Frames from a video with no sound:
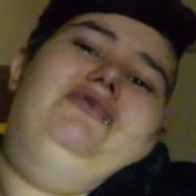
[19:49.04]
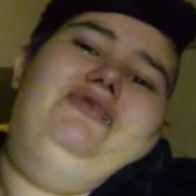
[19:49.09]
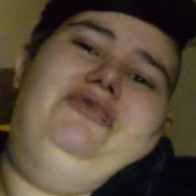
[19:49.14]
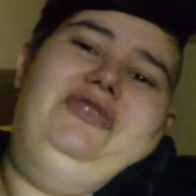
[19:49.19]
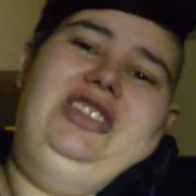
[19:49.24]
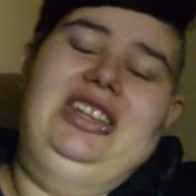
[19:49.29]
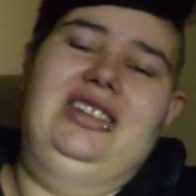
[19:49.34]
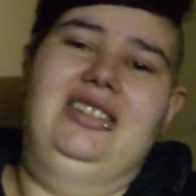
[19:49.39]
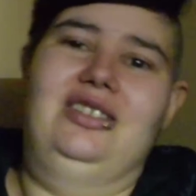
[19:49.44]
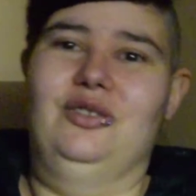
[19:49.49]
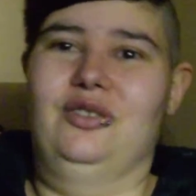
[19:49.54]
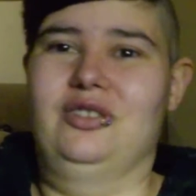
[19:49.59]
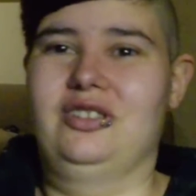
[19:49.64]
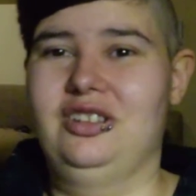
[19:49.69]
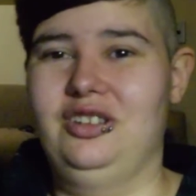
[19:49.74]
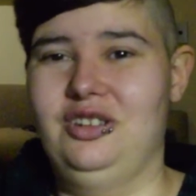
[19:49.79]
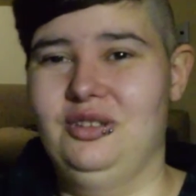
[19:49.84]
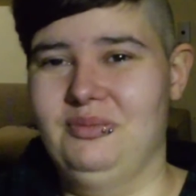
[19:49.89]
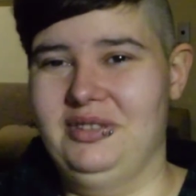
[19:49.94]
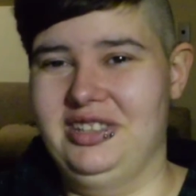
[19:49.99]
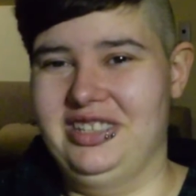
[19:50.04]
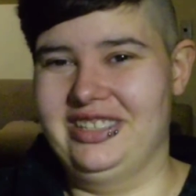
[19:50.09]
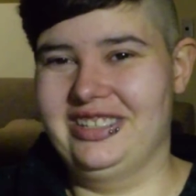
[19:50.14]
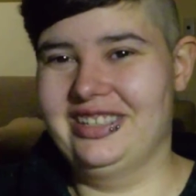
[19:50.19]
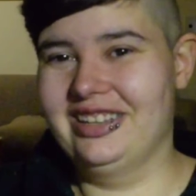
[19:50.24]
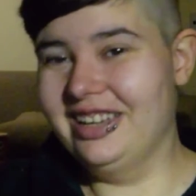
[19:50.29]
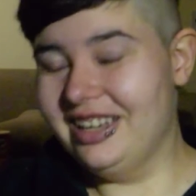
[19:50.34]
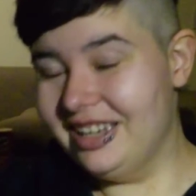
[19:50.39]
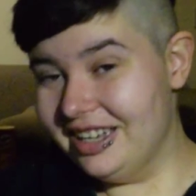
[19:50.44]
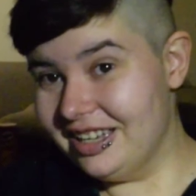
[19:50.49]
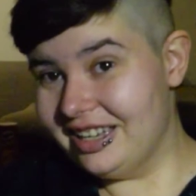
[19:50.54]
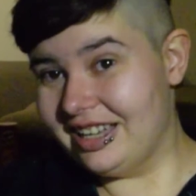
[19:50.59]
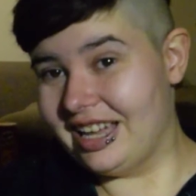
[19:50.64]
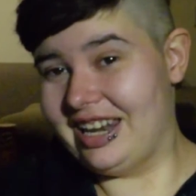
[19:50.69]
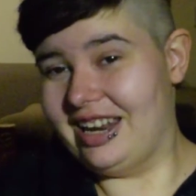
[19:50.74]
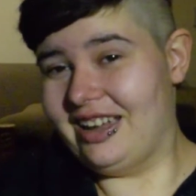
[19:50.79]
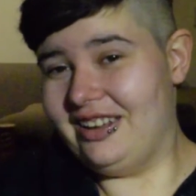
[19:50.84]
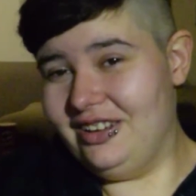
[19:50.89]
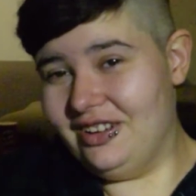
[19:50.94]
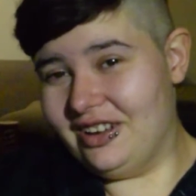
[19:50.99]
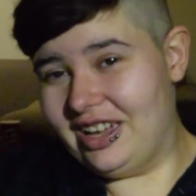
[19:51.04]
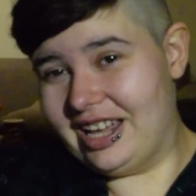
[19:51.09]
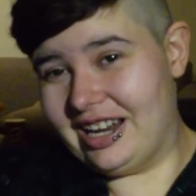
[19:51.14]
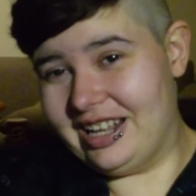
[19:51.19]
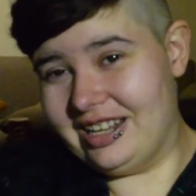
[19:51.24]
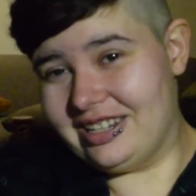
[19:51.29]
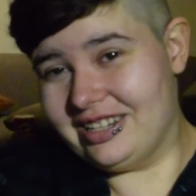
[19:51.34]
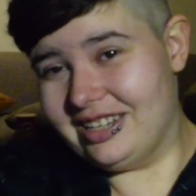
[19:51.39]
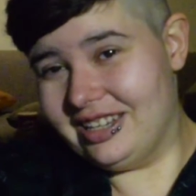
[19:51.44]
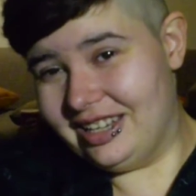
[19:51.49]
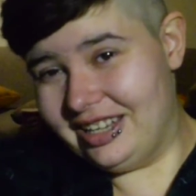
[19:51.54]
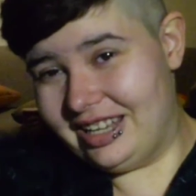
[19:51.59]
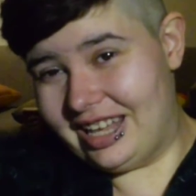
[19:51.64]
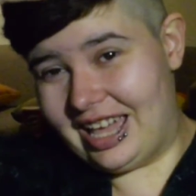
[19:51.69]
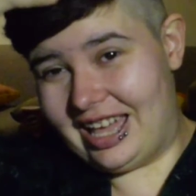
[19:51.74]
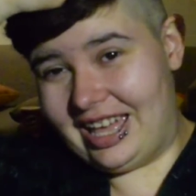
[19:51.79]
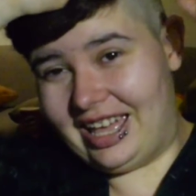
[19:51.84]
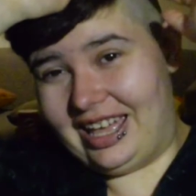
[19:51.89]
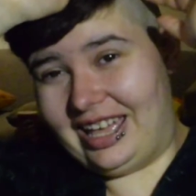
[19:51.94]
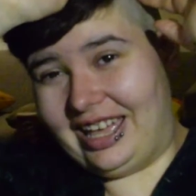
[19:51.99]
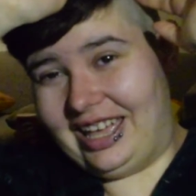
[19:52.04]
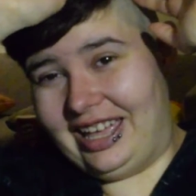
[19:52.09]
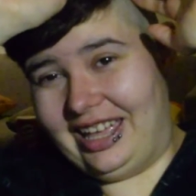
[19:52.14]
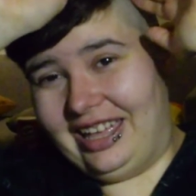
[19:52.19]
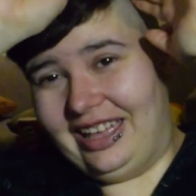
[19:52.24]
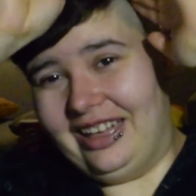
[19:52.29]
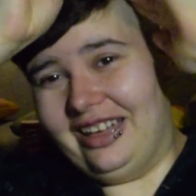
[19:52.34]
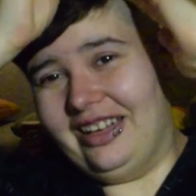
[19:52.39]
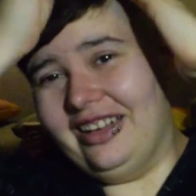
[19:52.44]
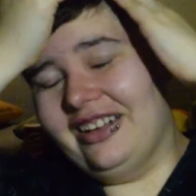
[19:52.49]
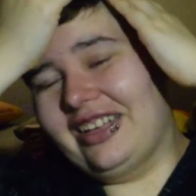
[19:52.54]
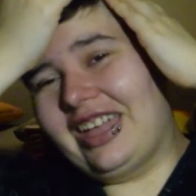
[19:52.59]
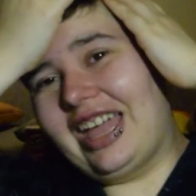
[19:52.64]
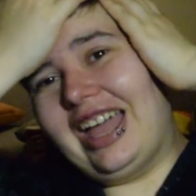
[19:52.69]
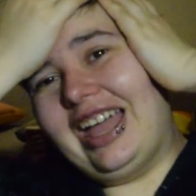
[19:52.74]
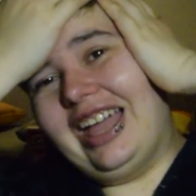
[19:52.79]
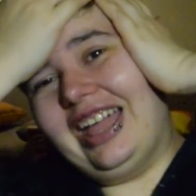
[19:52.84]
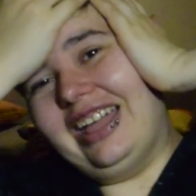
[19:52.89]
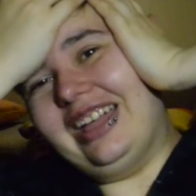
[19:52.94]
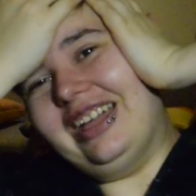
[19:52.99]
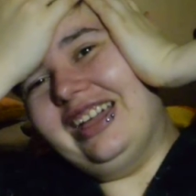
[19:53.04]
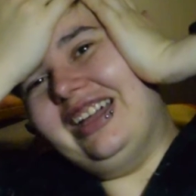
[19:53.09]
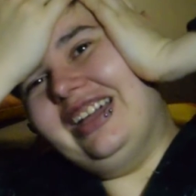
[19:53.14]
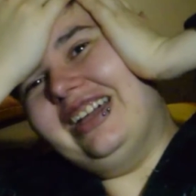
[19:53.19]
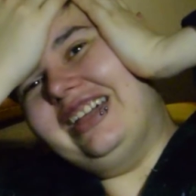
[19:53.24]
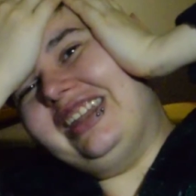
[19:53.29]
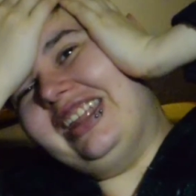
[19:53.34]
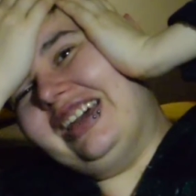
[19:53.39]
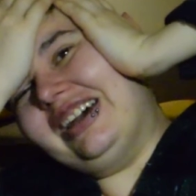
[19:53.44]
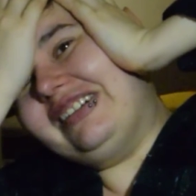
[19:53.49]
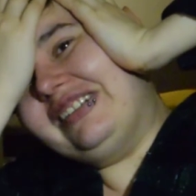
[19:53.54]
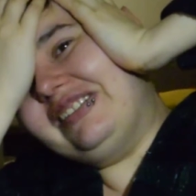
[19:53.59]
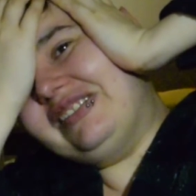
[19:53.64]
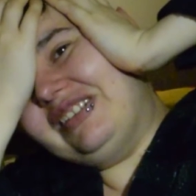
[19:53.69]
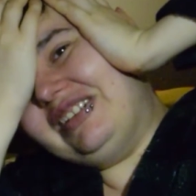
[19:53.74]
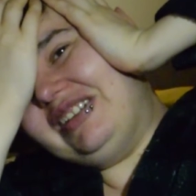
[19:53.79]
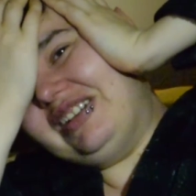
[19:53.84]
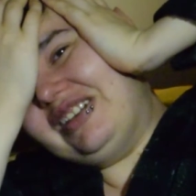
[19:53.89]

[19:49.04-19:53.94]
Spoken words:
need to talk to humans. And now you get it. Yay! Okay, now I'm gonna